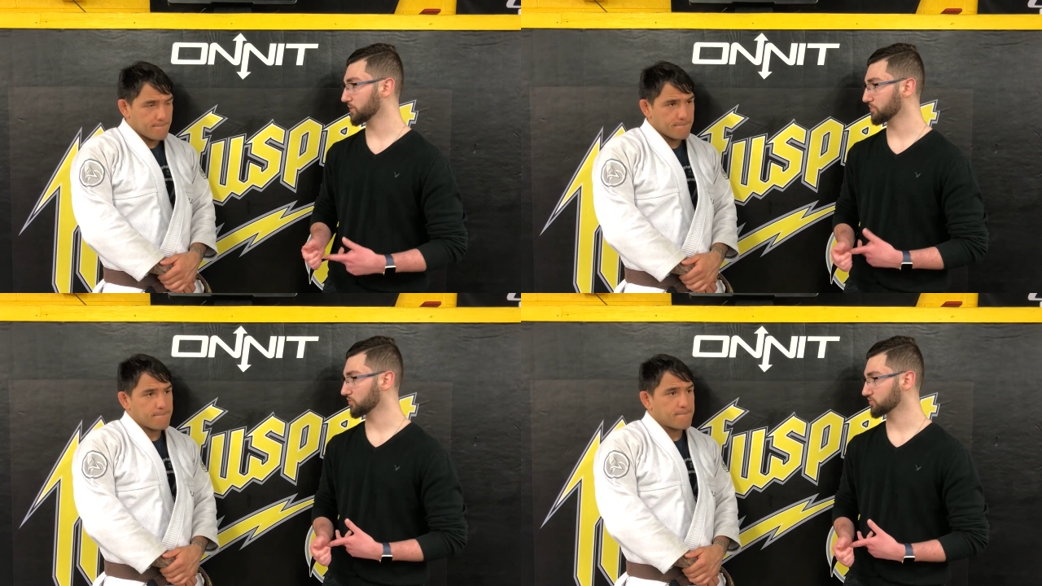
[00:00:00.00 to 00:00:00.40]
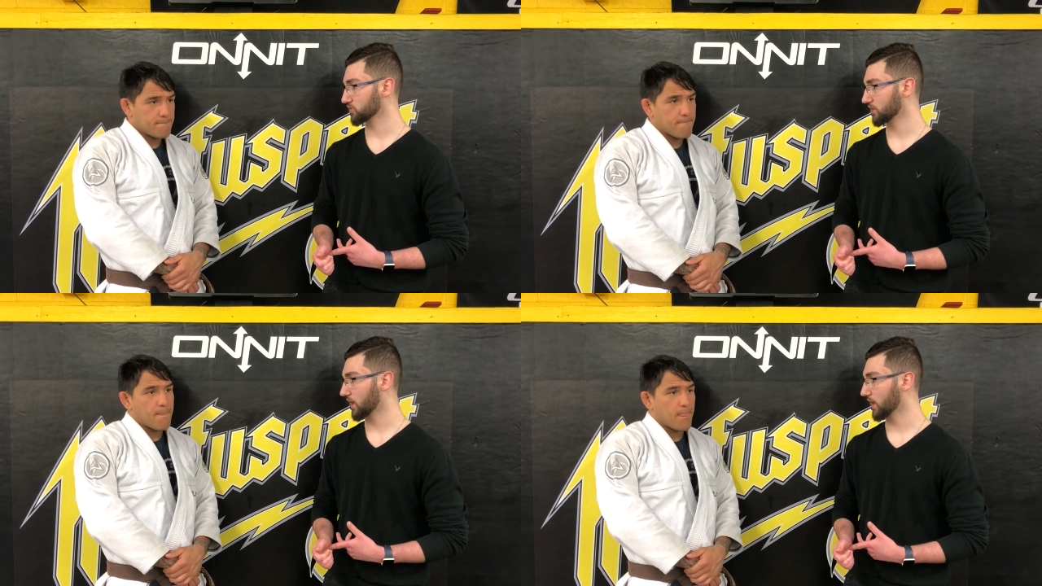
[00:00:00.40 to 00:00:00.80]
Speaker 1: Pitbull in
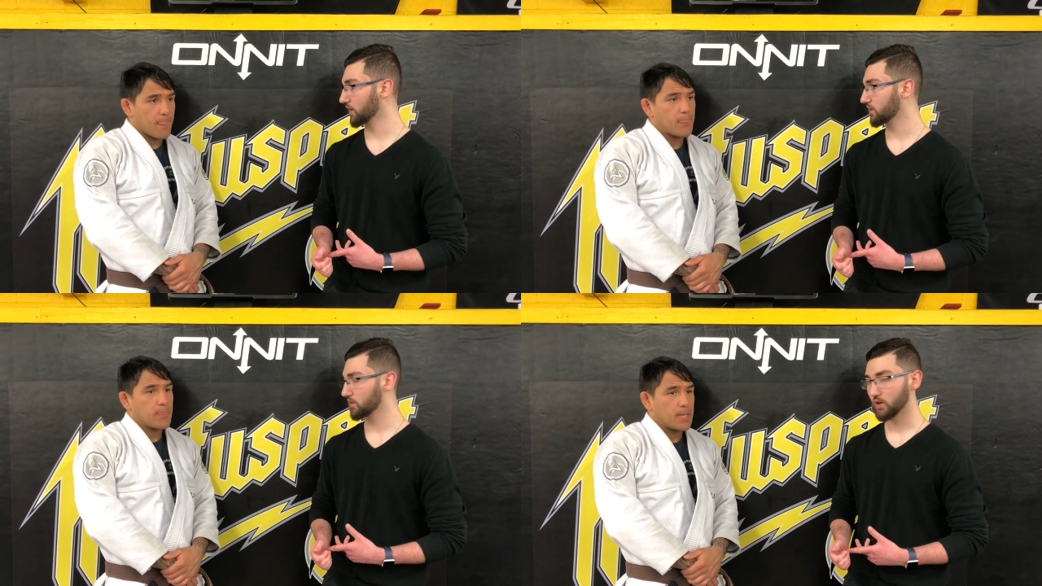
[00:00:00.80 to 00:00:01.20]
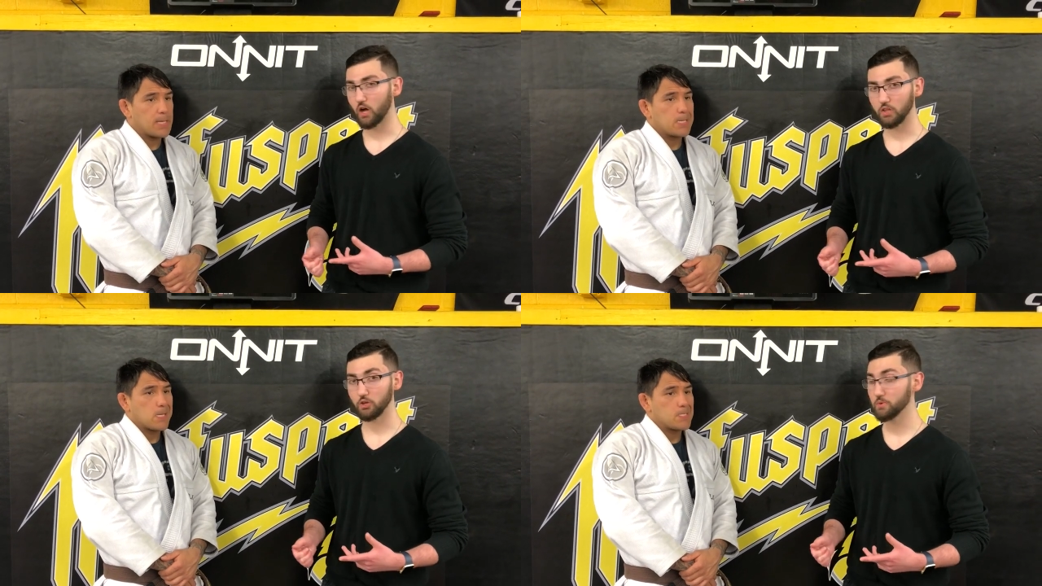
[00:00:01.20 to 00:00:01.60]
July. Uh,
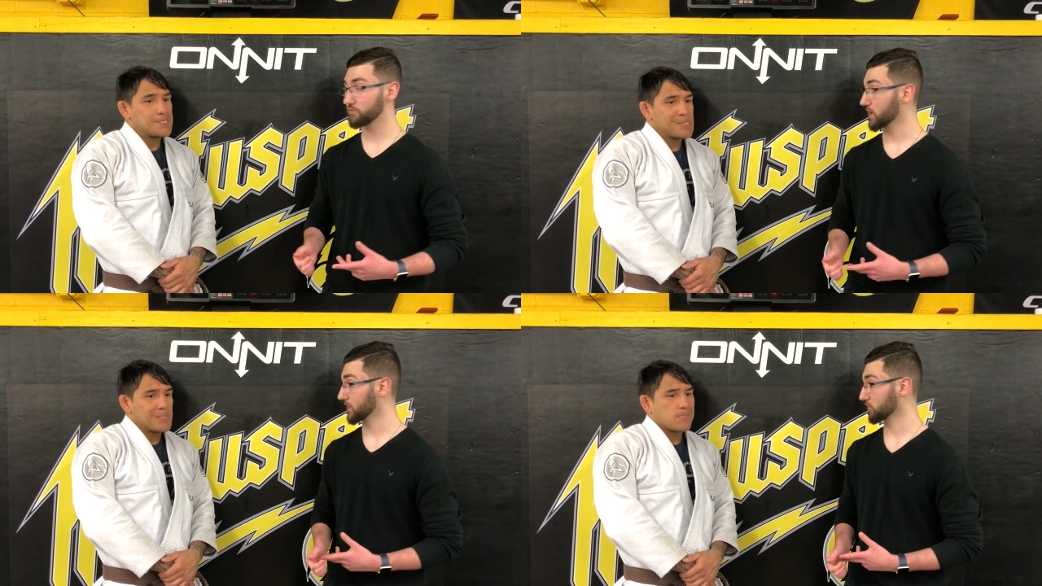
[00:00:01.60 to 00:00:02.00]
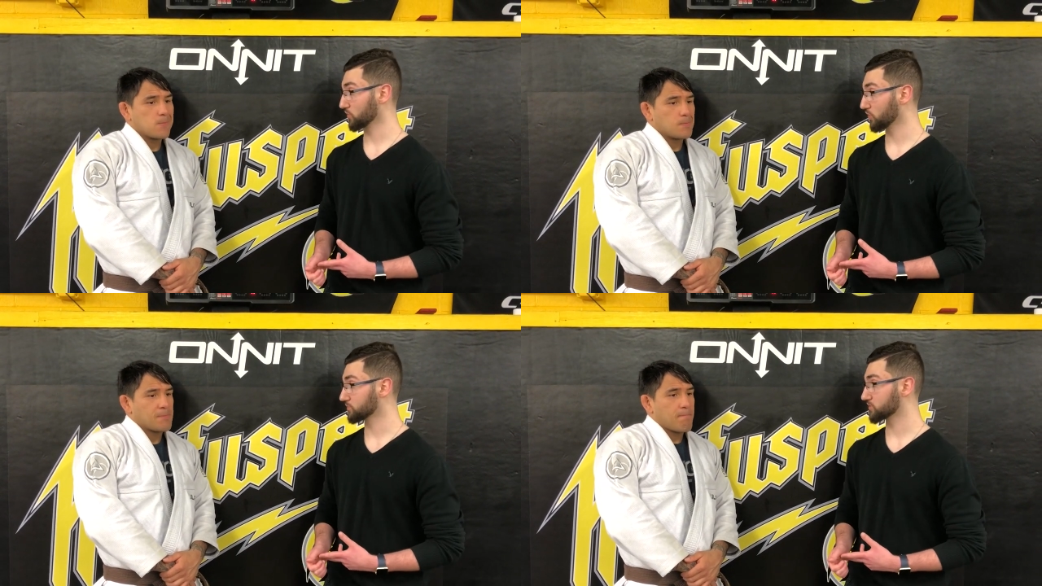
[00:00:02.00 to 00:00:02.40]
they'll be fighting in
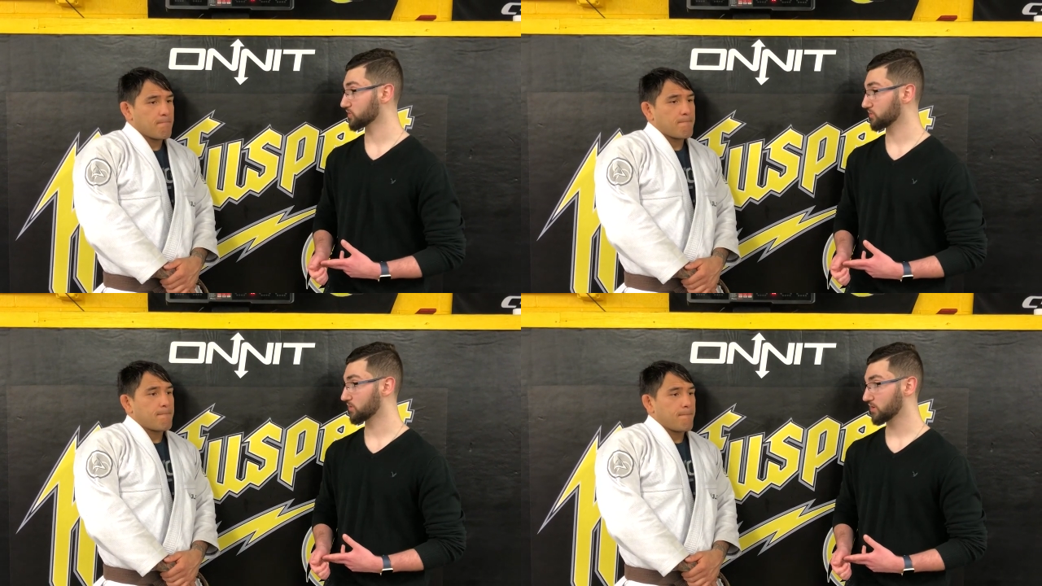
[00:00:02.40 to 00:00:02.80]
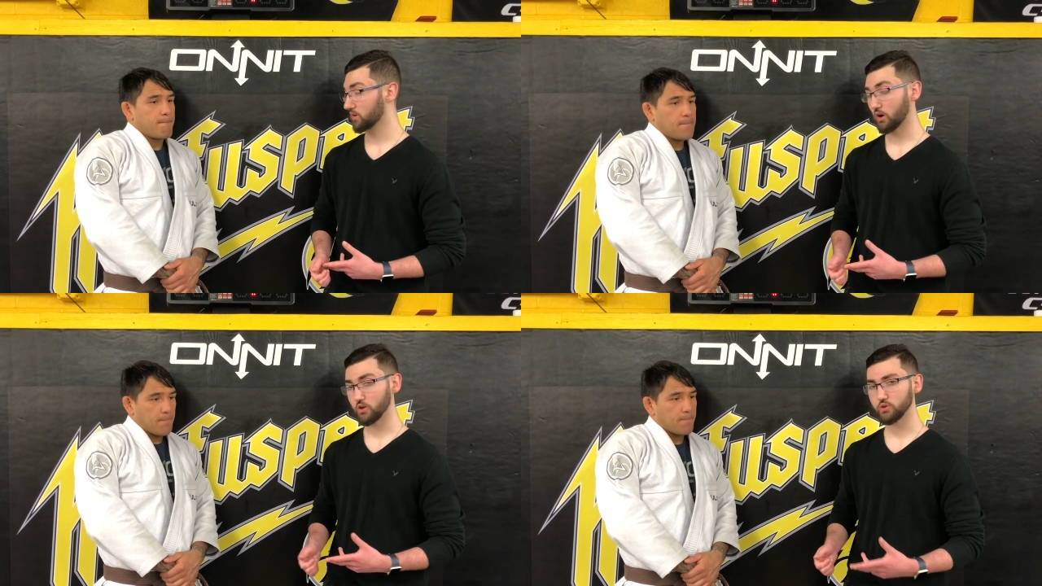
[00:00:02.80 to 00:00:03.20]
Rome too.
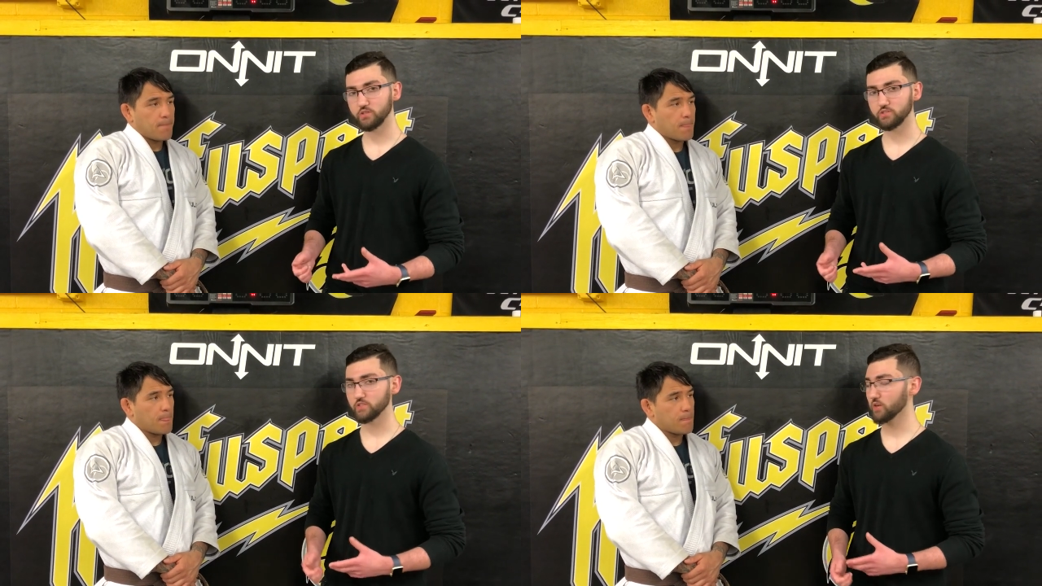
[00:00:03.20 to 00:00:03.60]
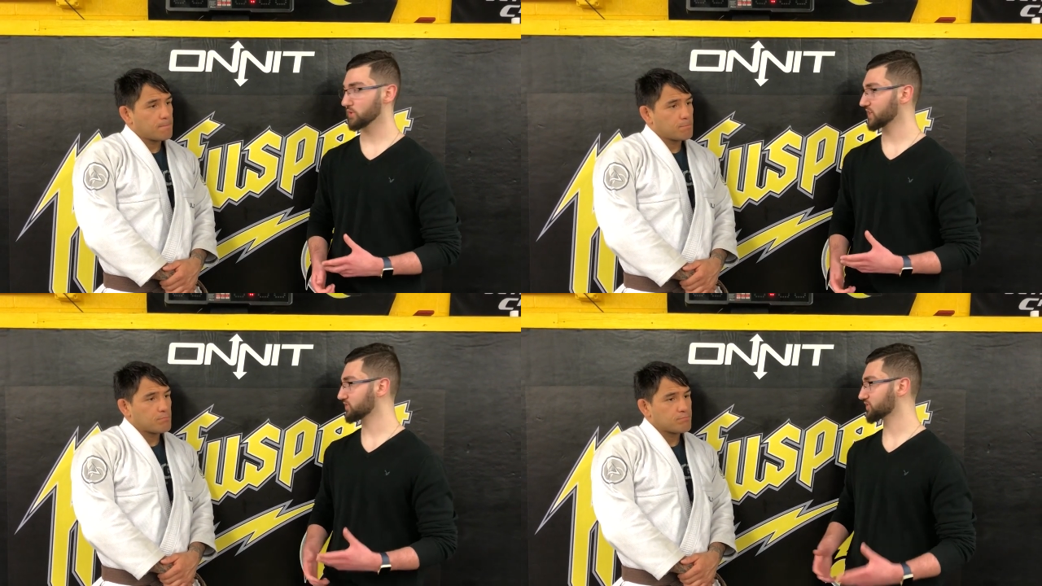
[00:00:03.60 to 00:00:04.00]
Are you gonna stay
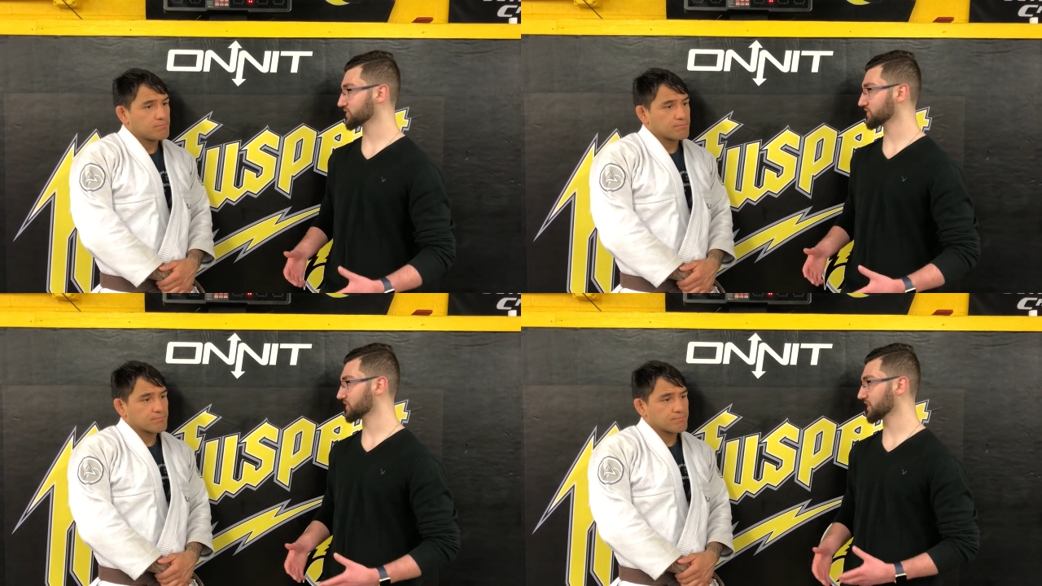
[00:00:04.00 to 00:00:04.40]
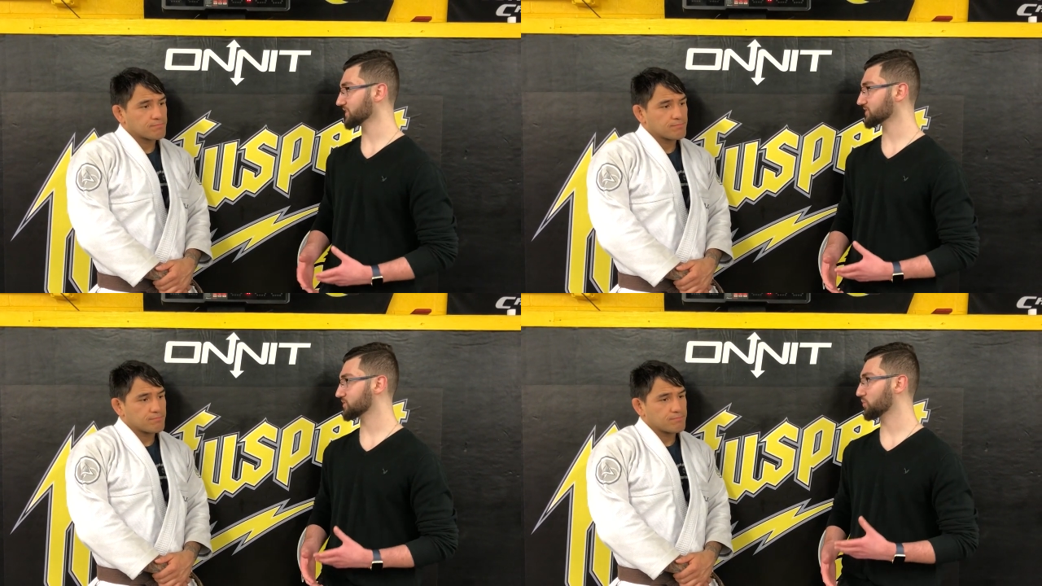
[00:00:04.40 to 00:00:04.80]
ready just in case
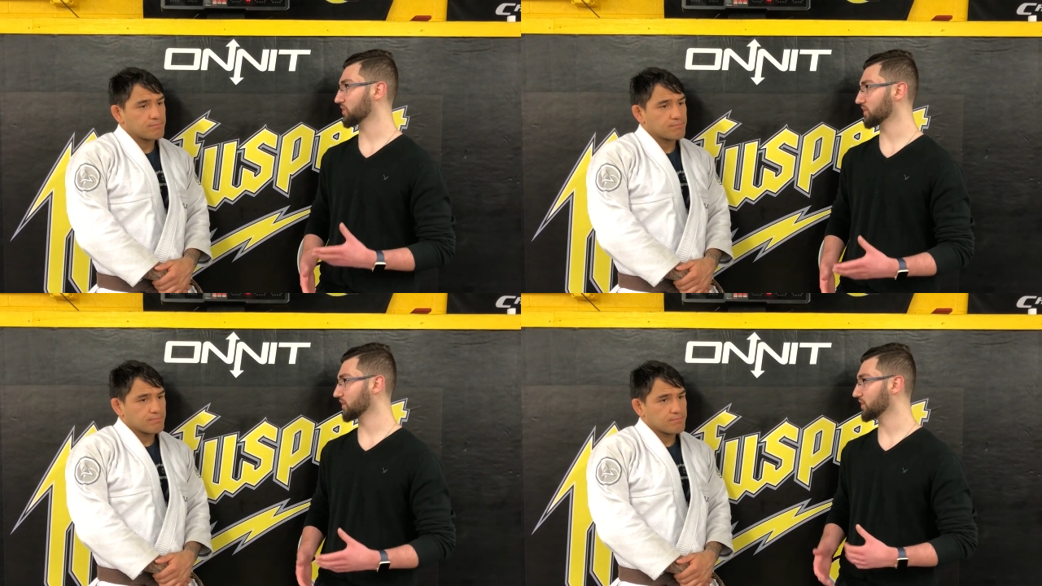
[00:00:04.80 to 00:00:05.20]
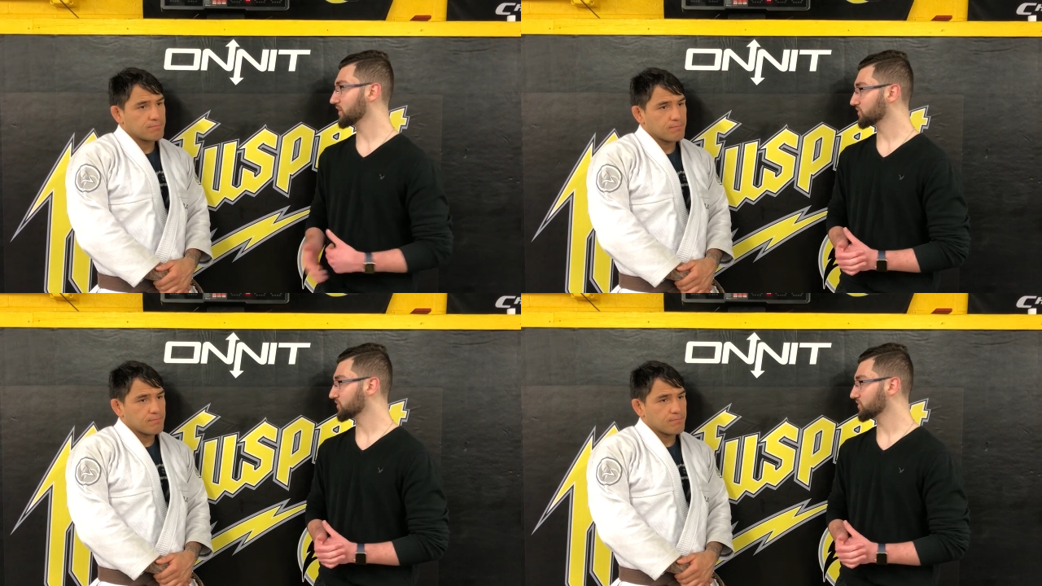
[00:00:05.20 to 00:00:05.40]
you wanna